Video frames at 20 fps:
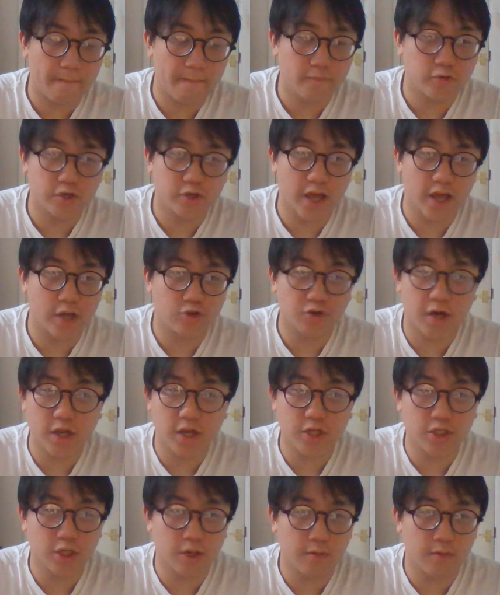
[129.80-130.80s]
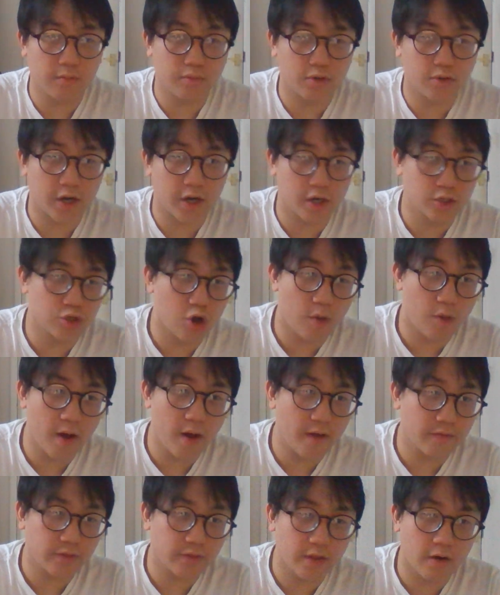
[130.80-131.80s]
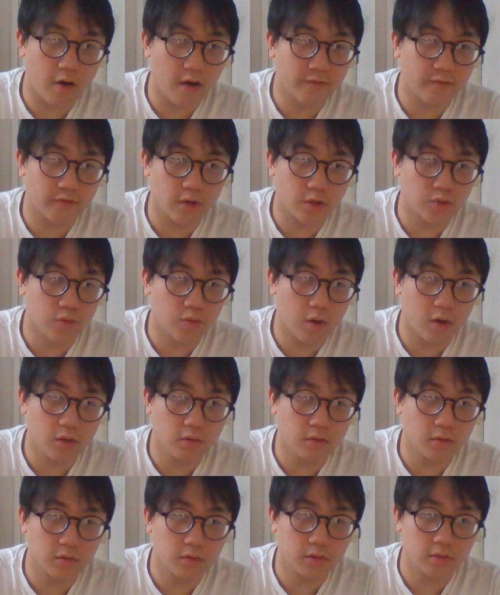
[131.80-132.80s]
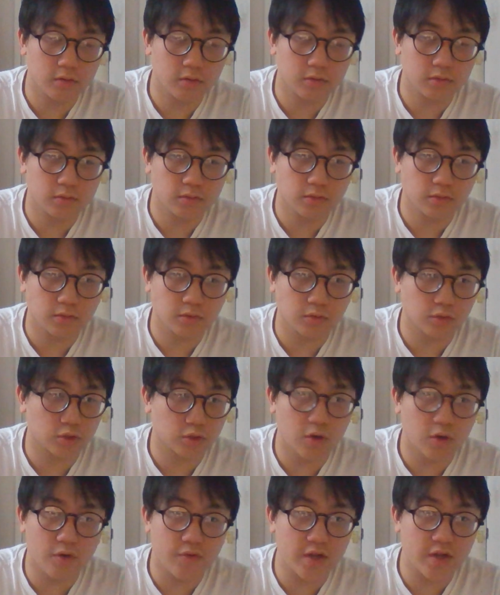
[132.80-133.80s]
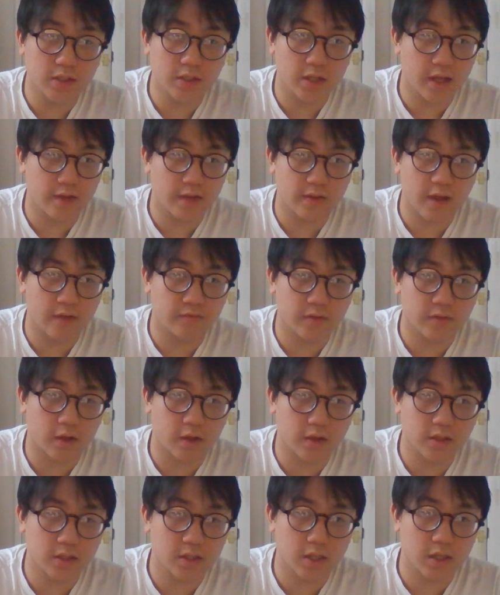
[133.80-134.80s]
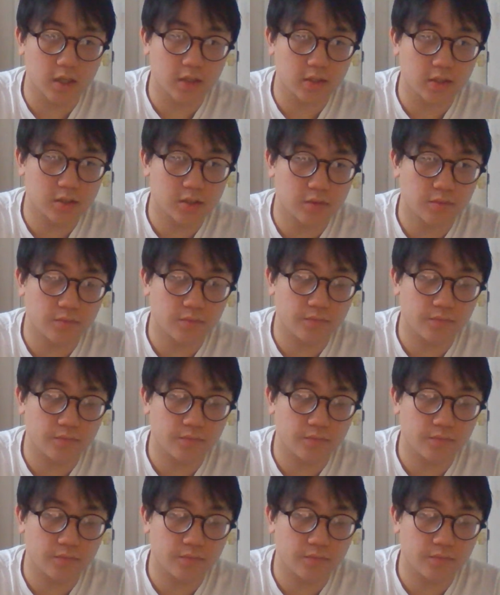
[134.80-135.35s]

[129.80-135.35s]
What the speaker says: Trying to get a traineeship, trying to get a job thereafter as well. It's only recently I've done these things.